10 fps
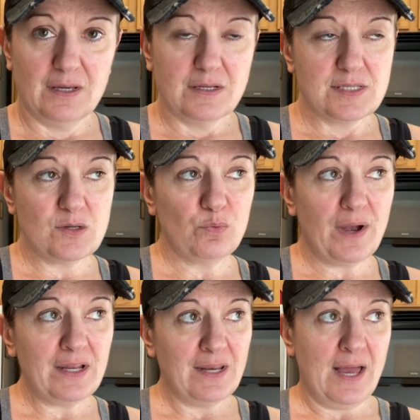So
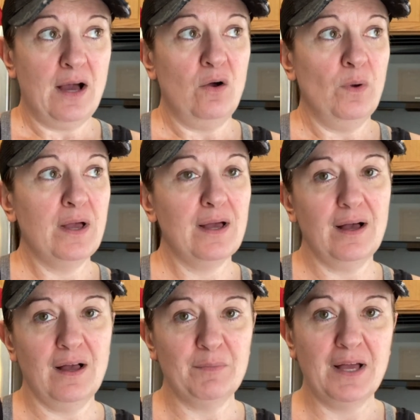right now,
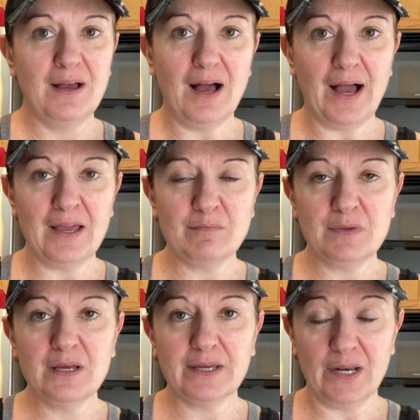I am
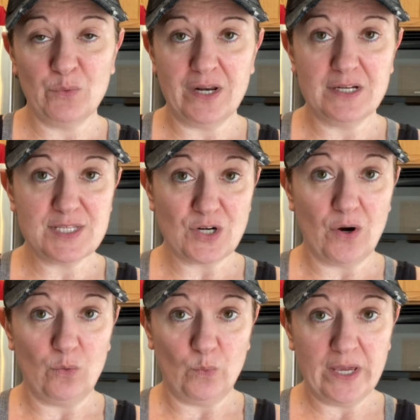getting ready to
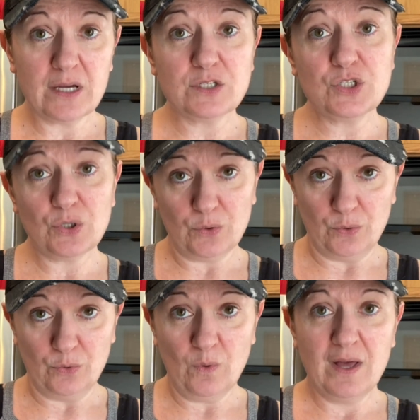start week
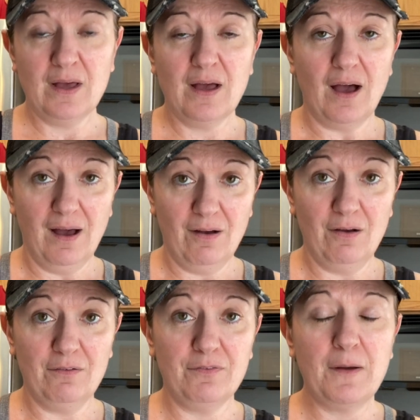2
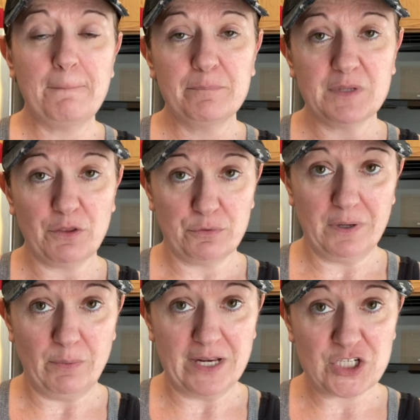of a
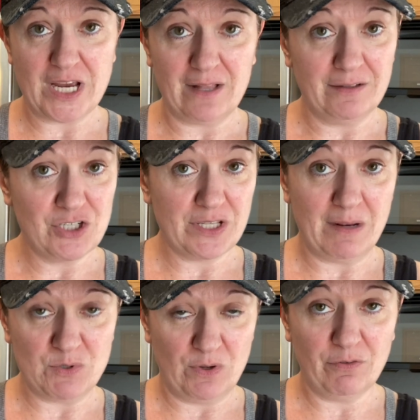3-week challenge that
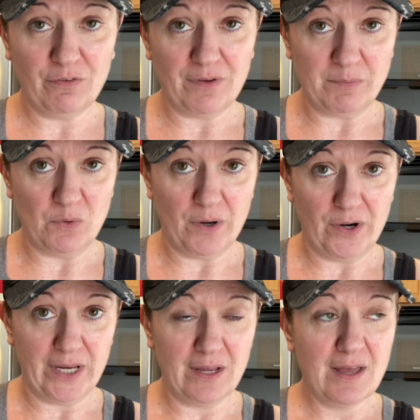I'm doing for
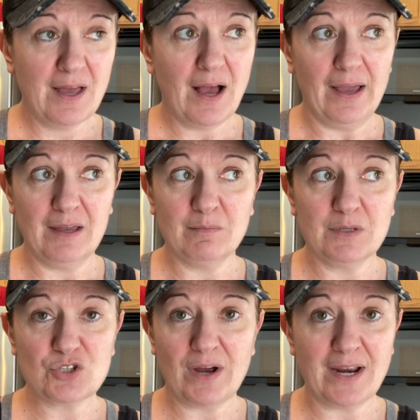February. I am
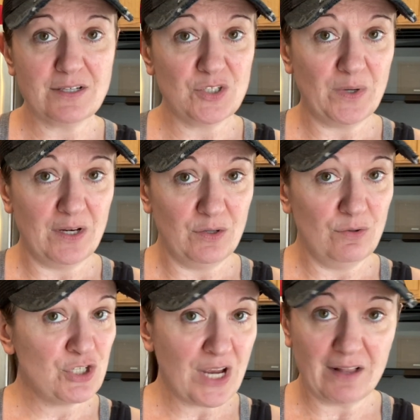trying to do a
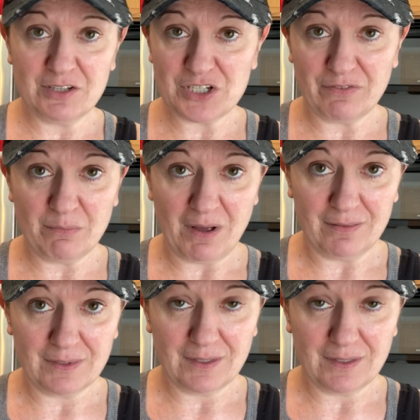new challenge every month,